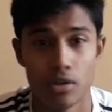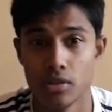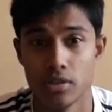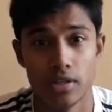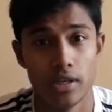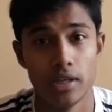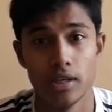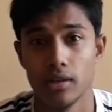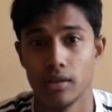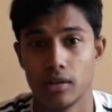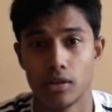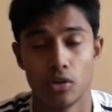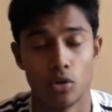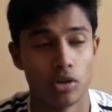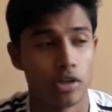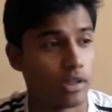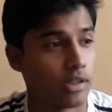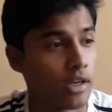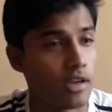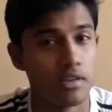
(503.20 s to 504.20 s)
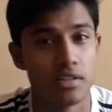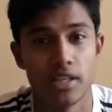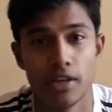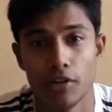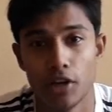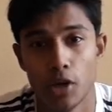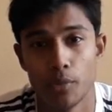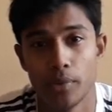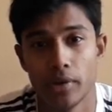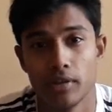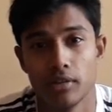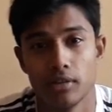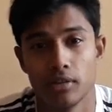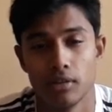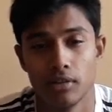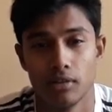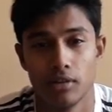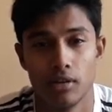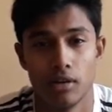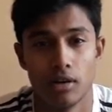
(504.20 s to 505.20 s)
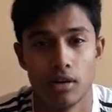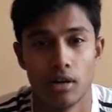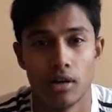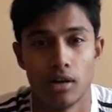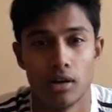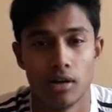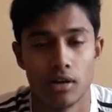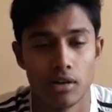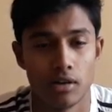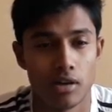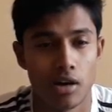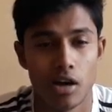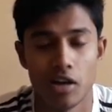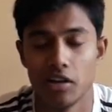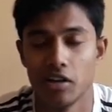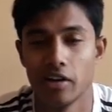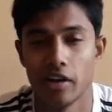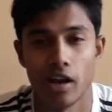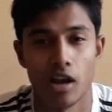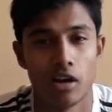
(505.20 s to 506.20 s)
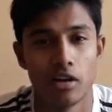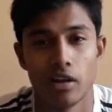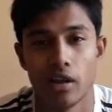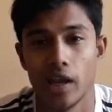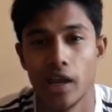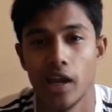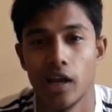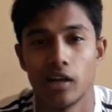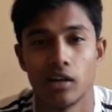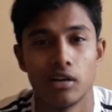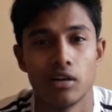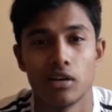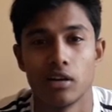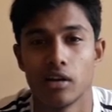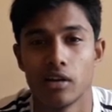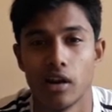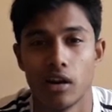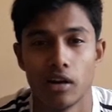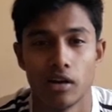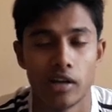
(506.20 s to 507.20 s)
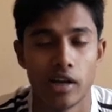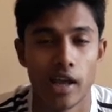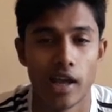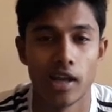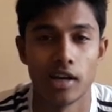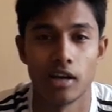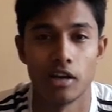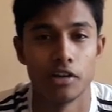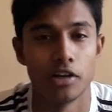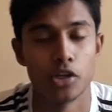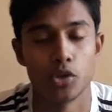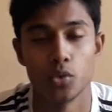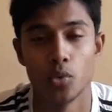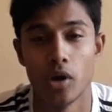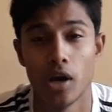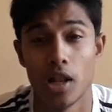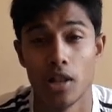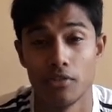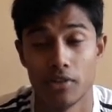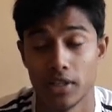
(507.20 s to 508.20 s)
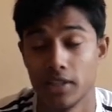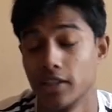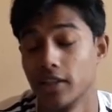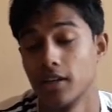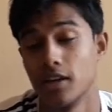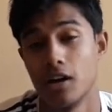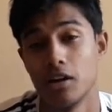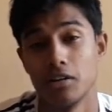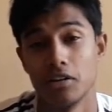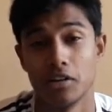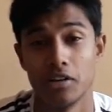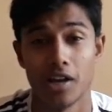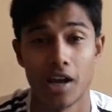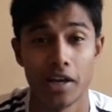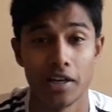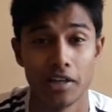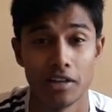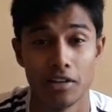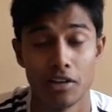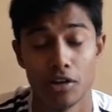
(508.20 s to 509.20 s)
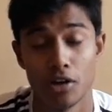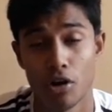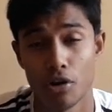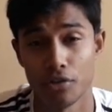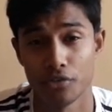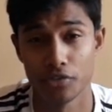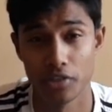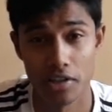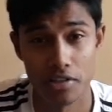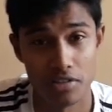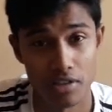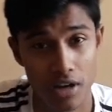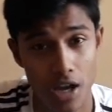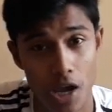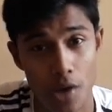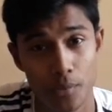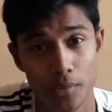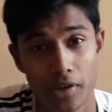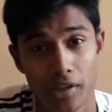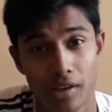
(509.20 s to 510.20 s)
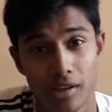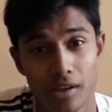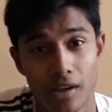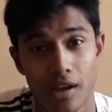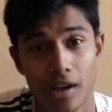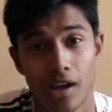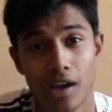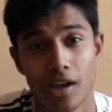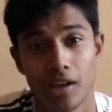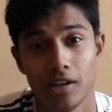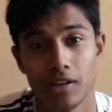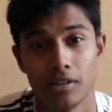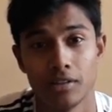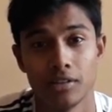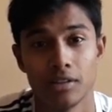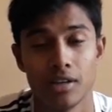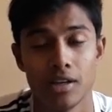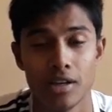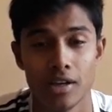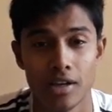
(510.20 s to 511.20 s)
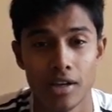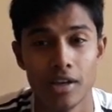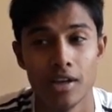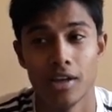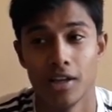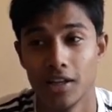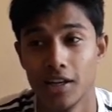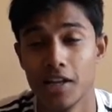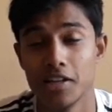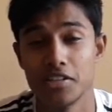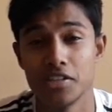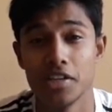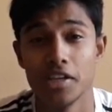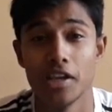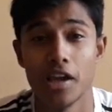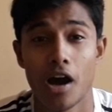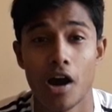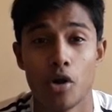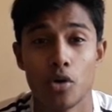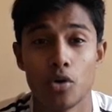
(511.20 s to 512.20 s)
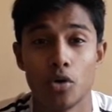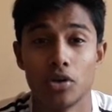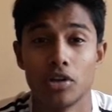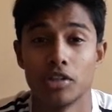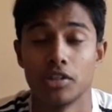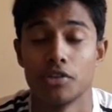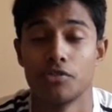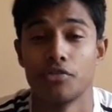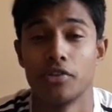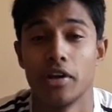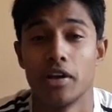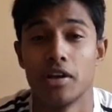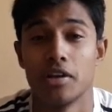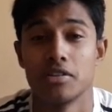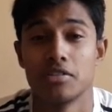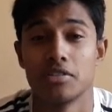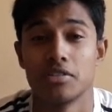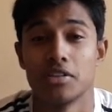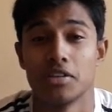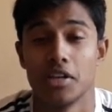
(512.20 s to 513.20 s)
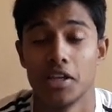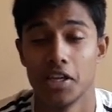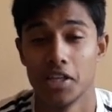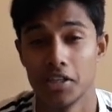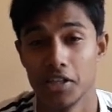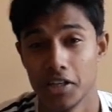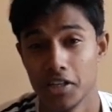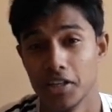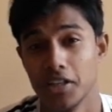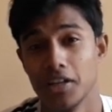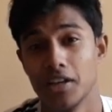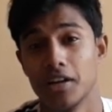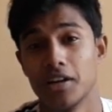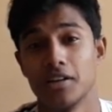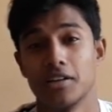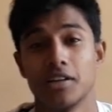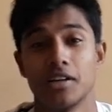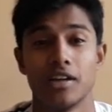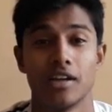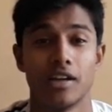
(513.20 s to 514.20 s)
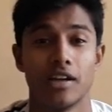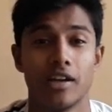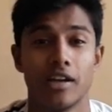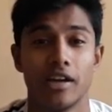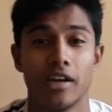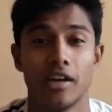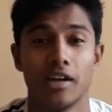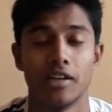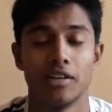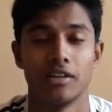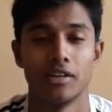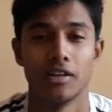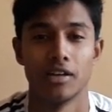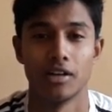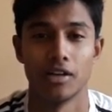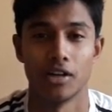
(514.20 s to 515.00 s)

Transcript: see, Kolkata is developing under 8, under 10, under 12, and then under 19. A lot of things are happening, and let's see how Kolkata fares in India, and